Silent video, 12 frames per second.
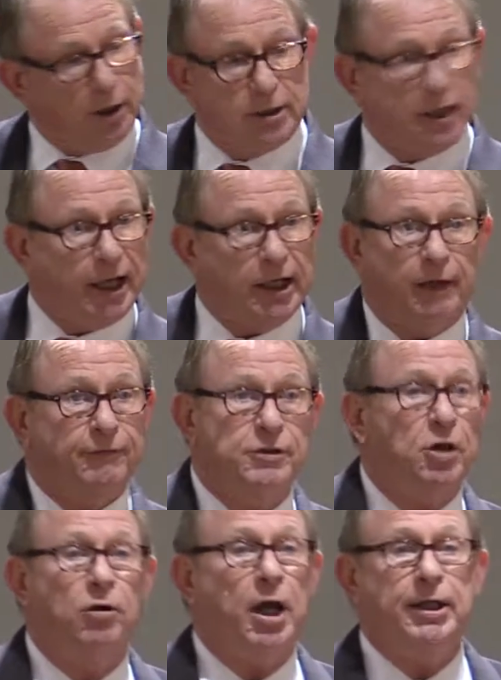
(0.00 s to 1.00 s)
executives
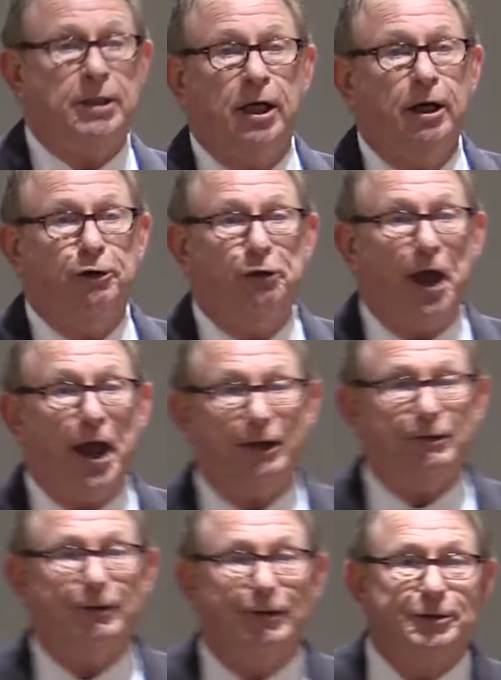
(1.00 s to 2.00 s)
don't like to hear that.
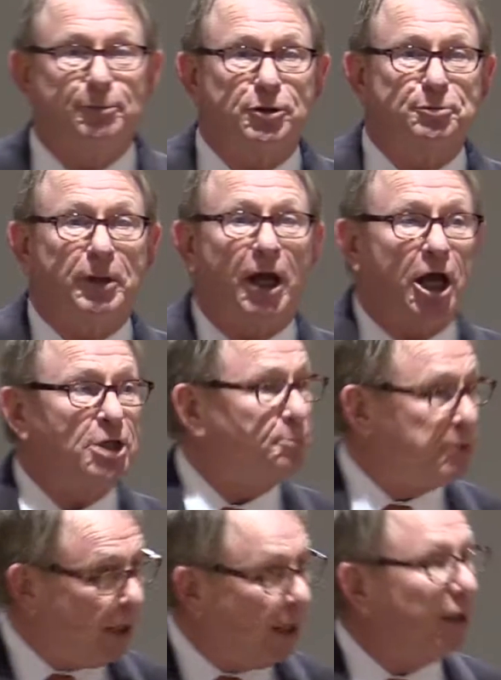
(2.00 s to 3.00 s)
It's supposed to be
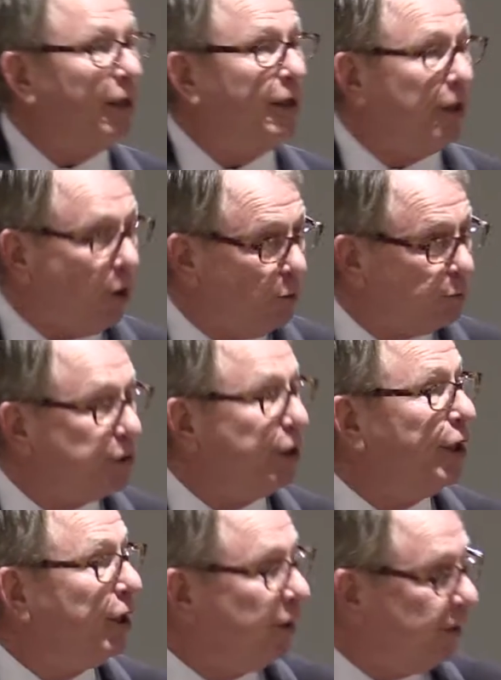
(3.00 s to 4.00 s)
hospitality and a
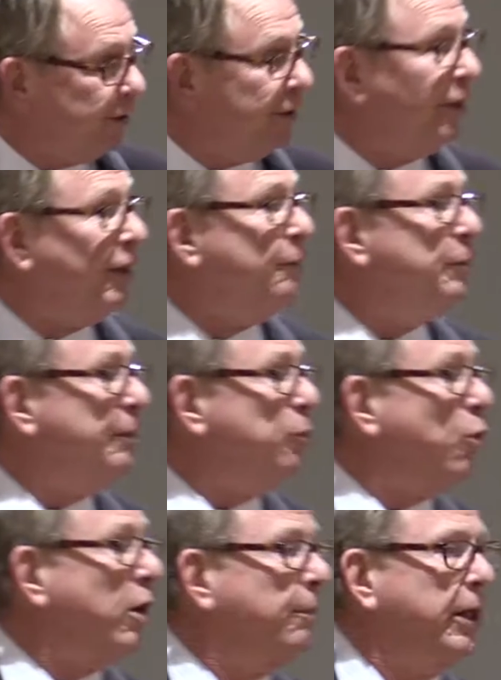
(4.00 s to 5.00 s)
hotel, and people
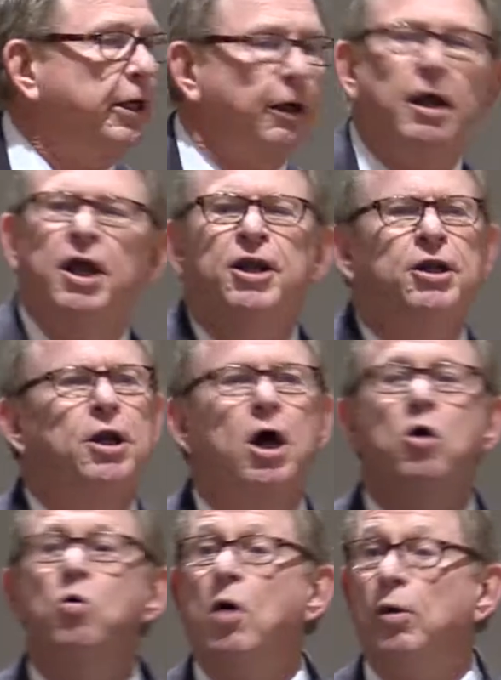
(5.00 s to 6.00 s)
want to be here.
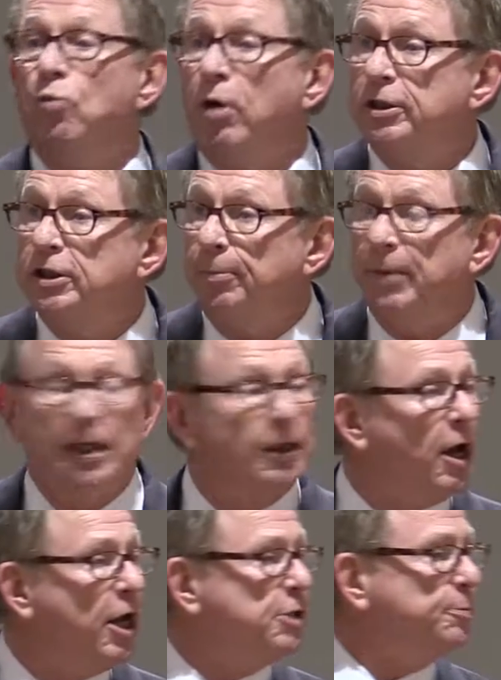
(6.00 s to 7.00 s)
No one wants to be in the
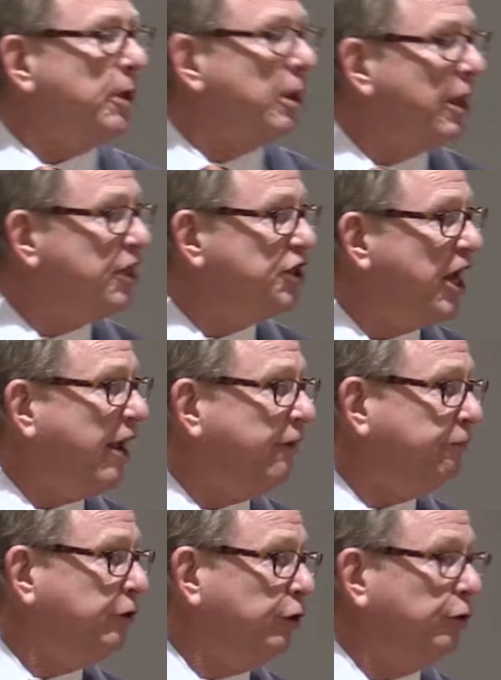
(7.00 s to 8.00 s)
hospital unless you
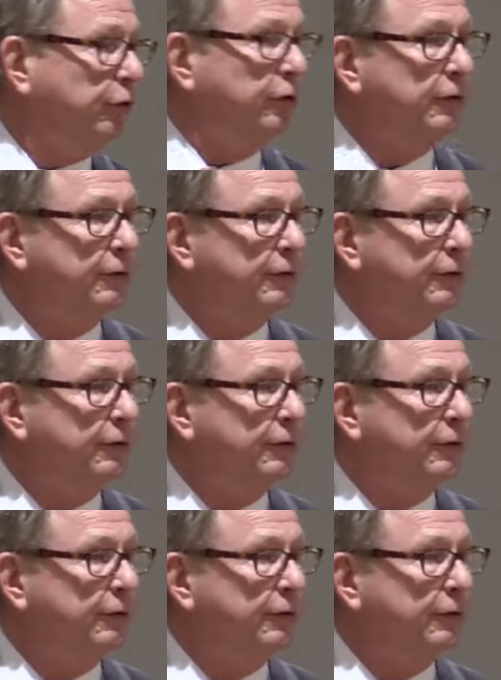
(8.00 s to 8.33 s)
have to.